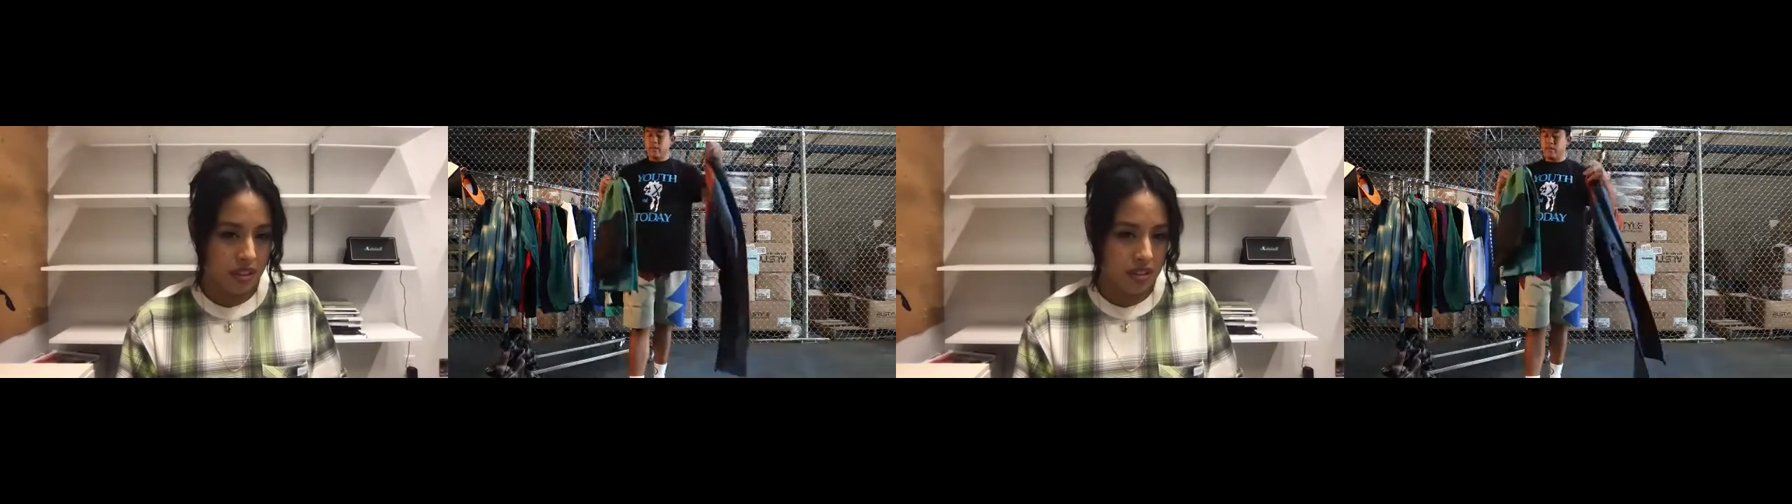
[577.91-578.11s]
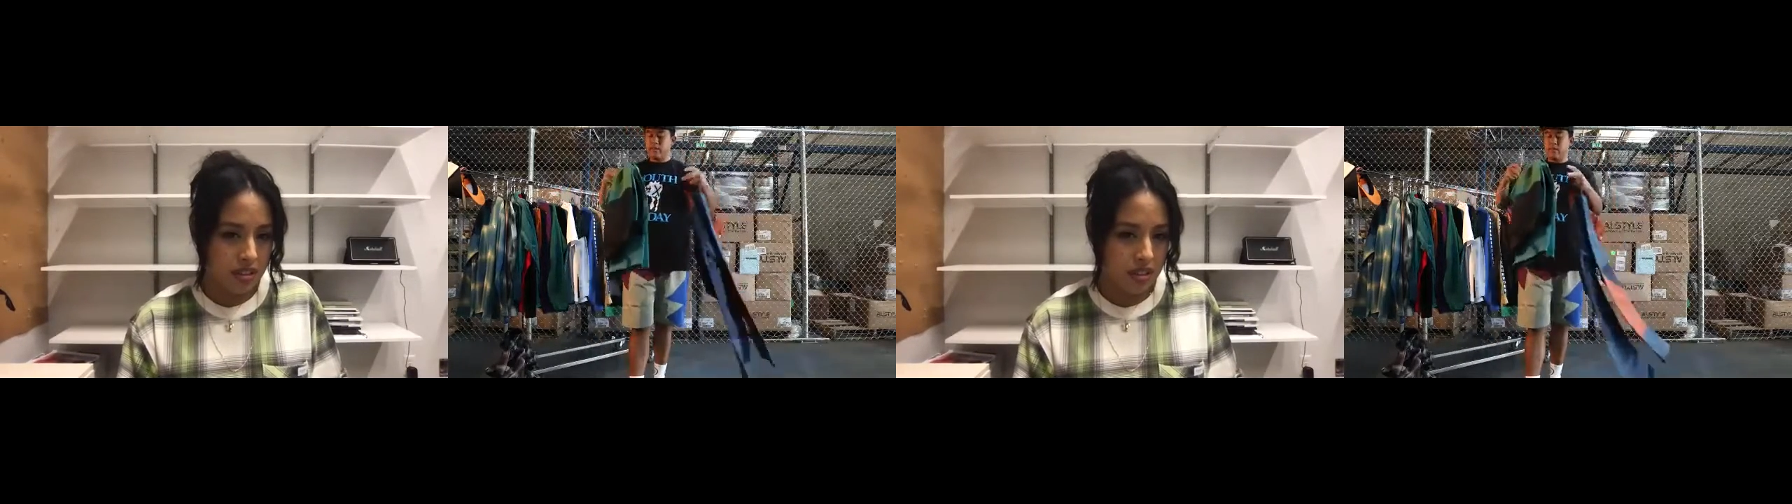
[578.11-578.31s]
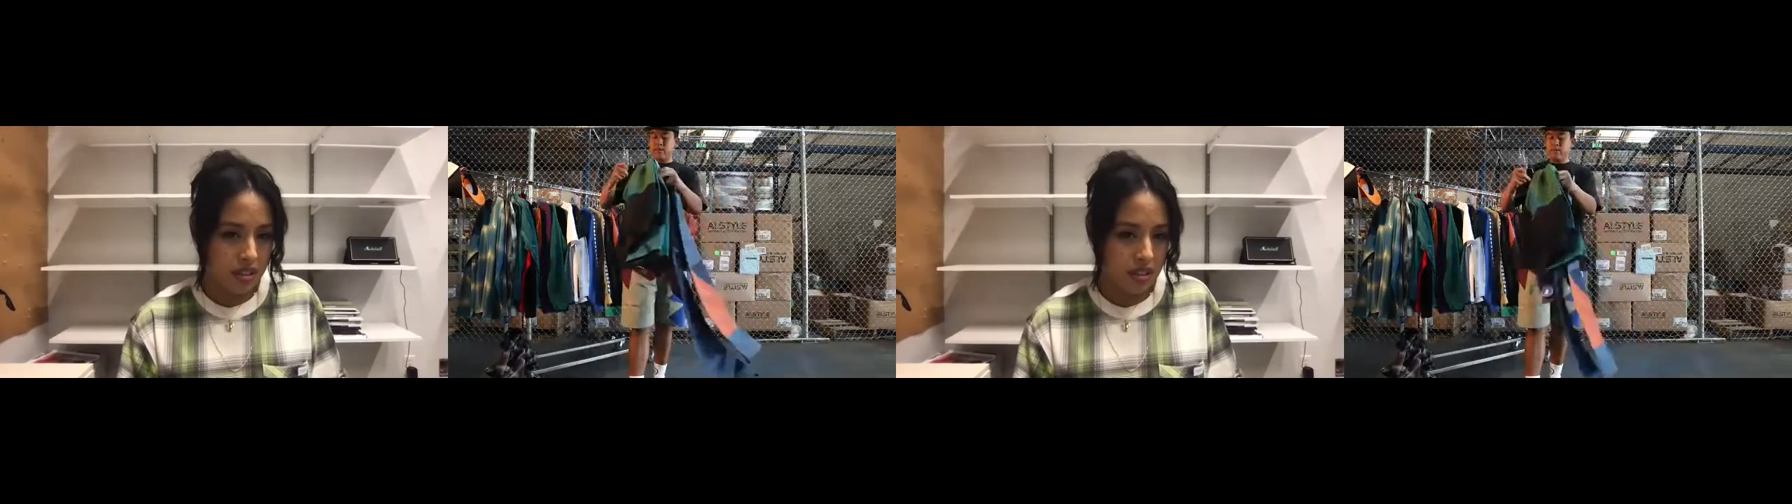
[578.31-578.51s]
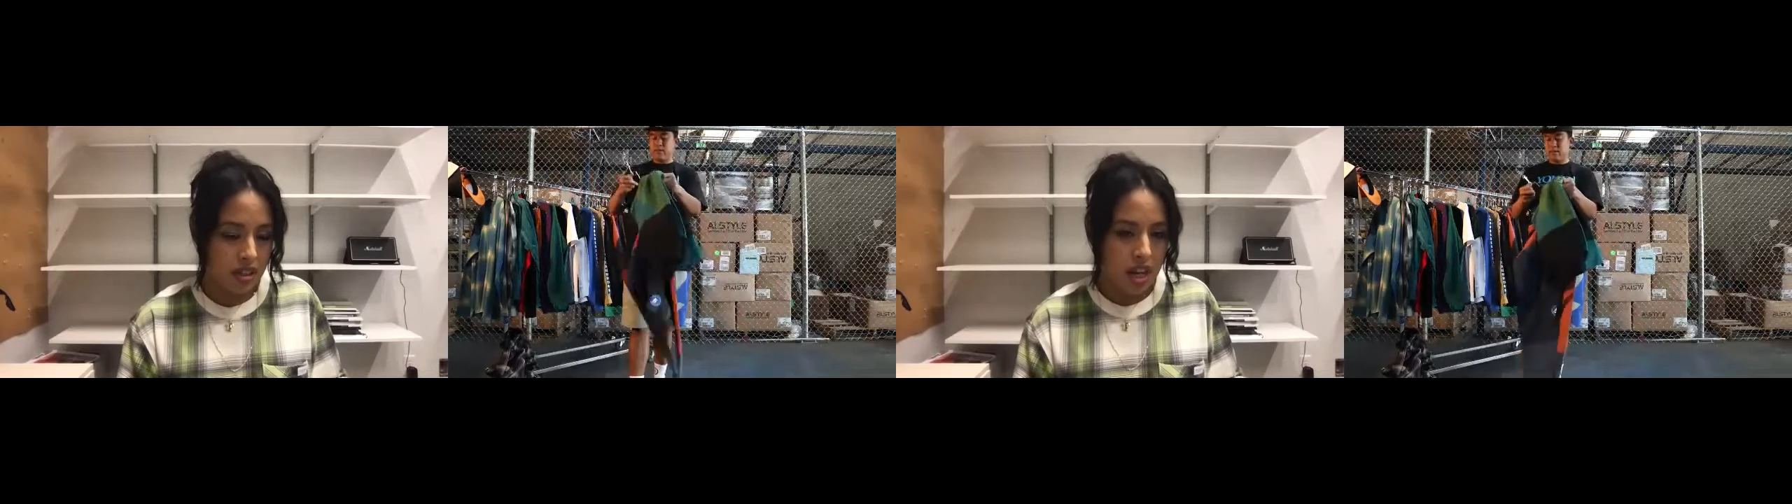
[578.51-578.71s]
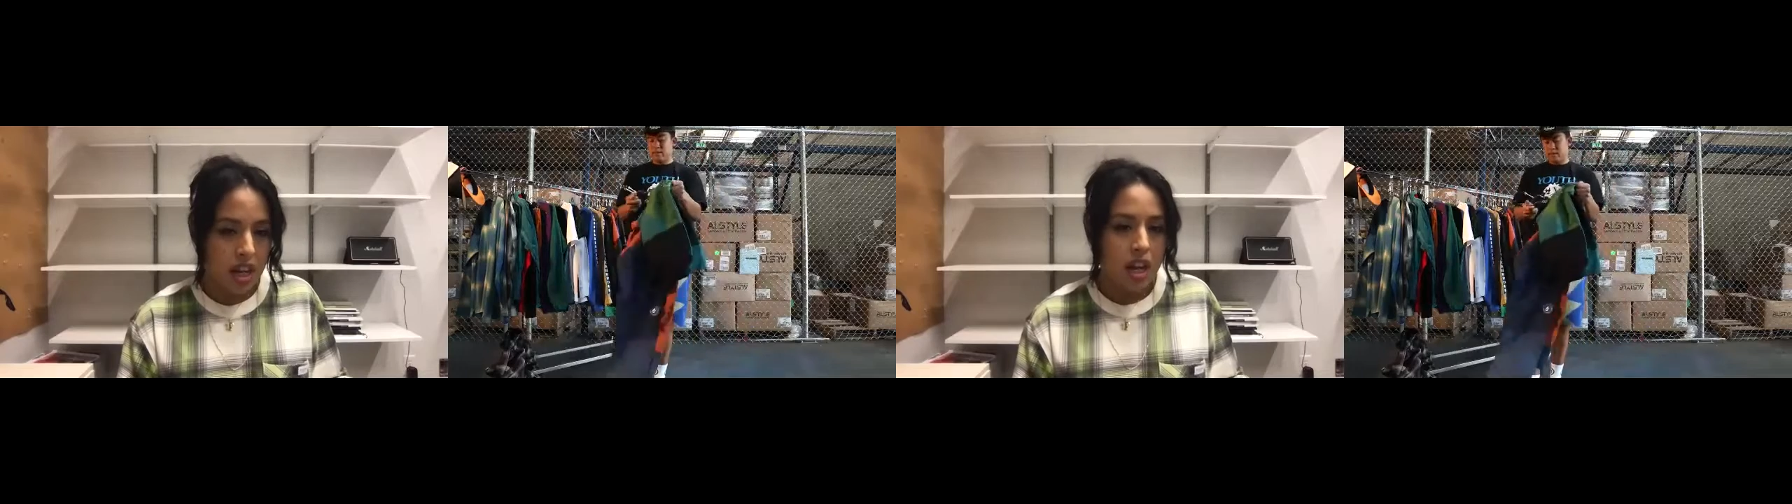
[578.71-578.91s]
These are,
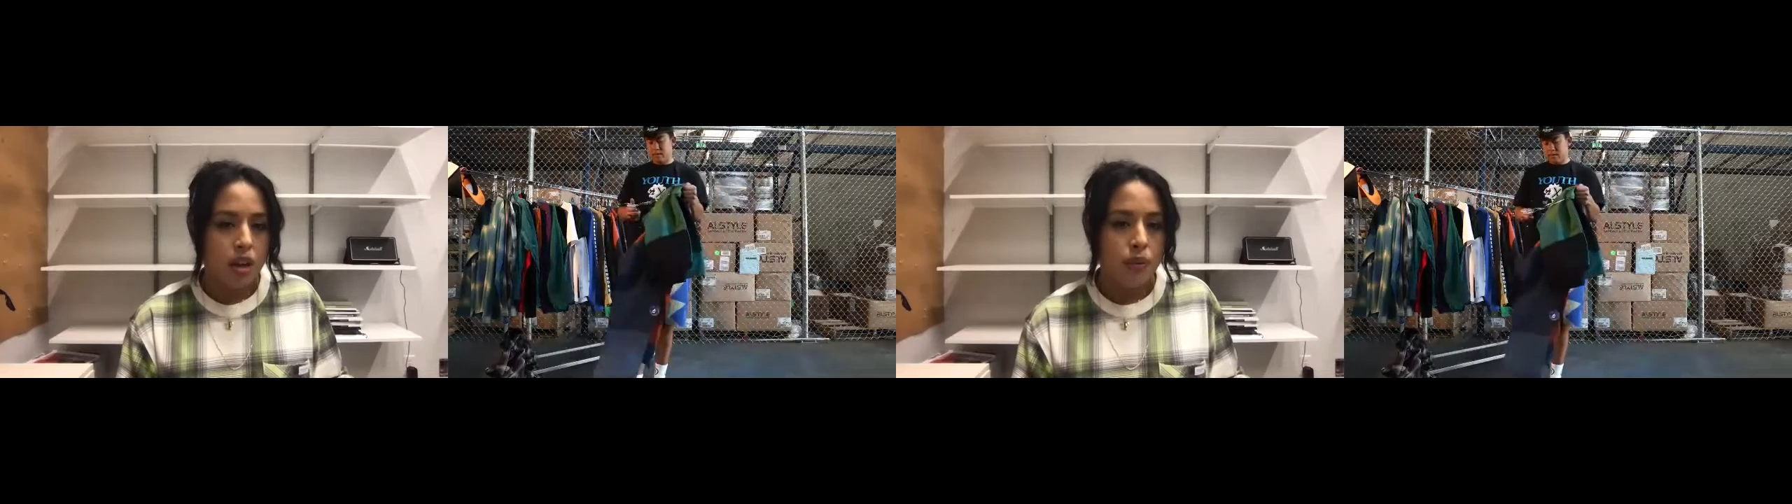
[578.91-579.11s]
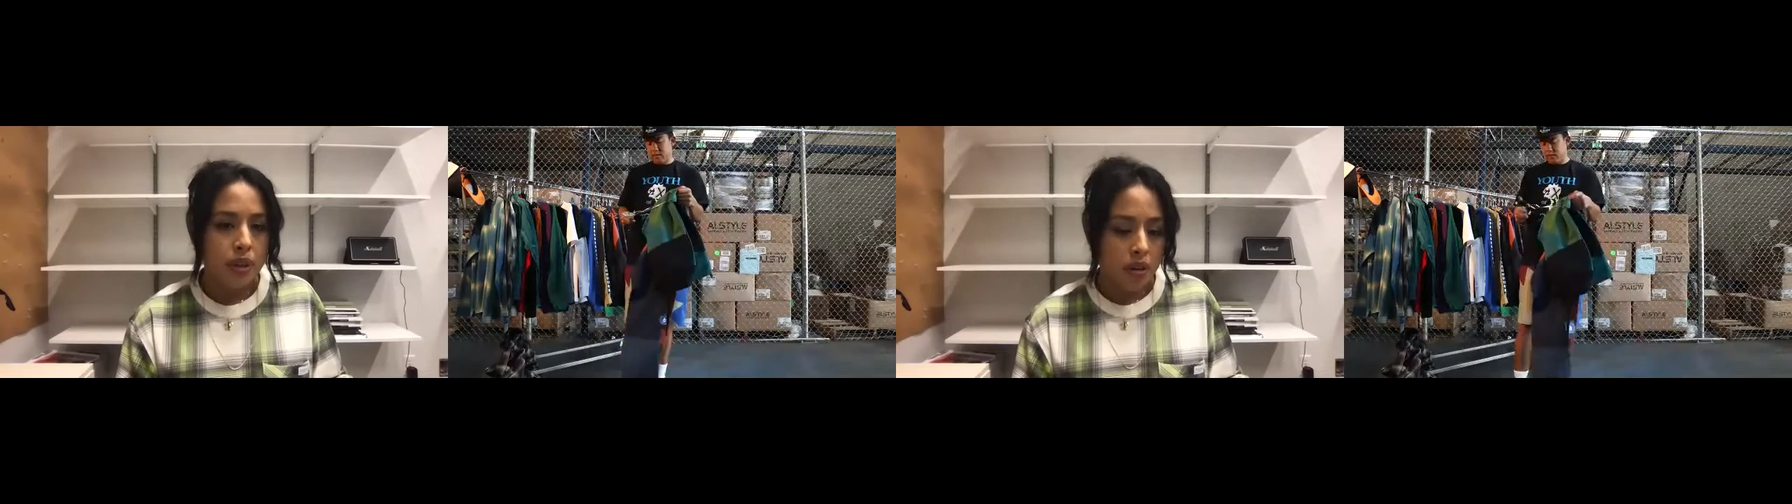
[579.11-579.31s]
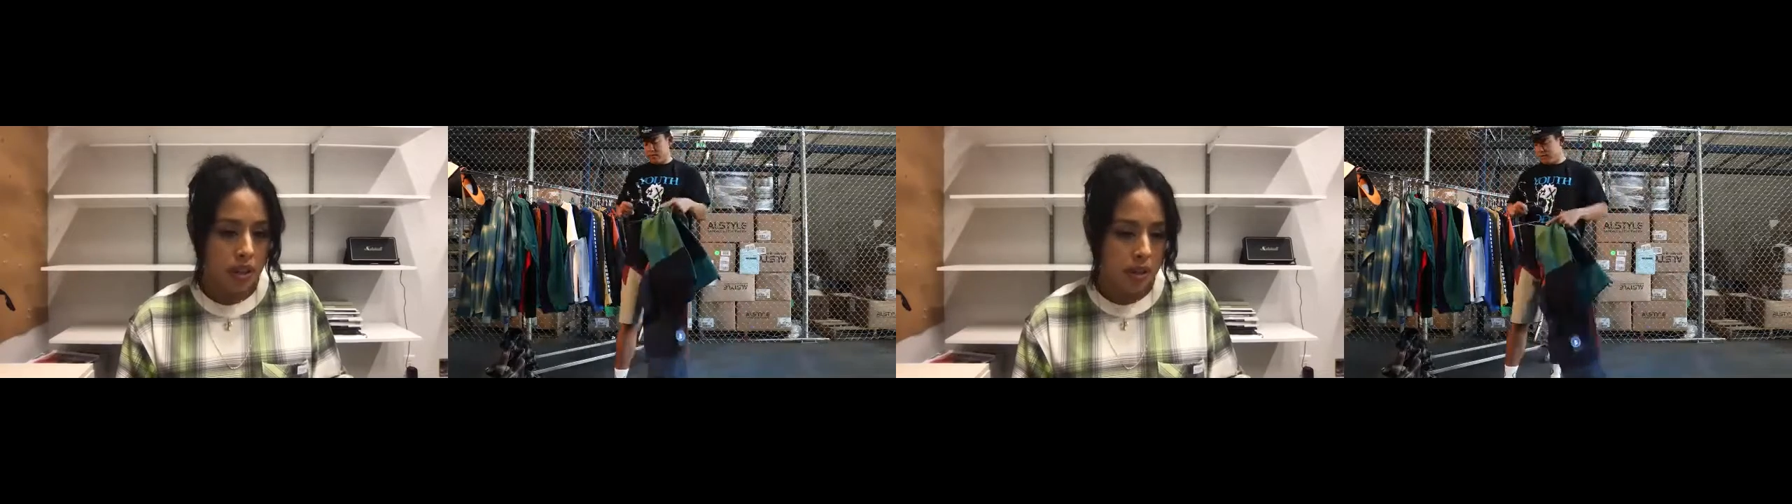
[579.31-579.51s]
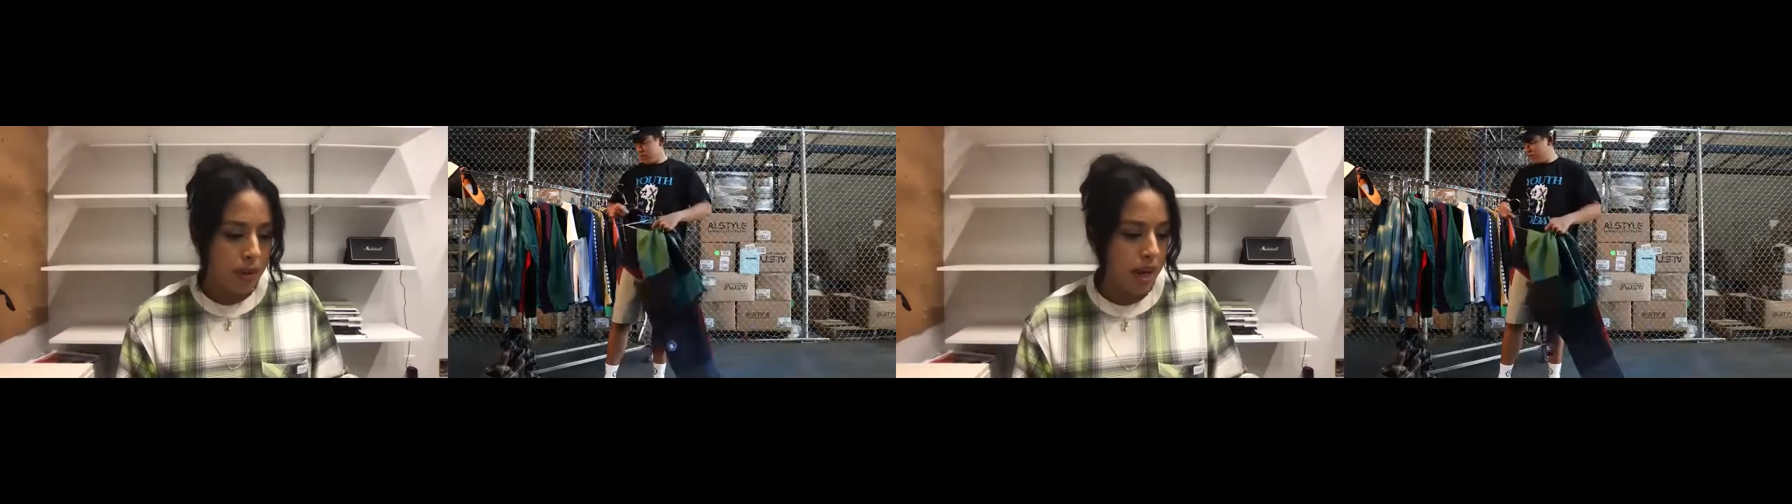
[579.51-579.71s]
we call them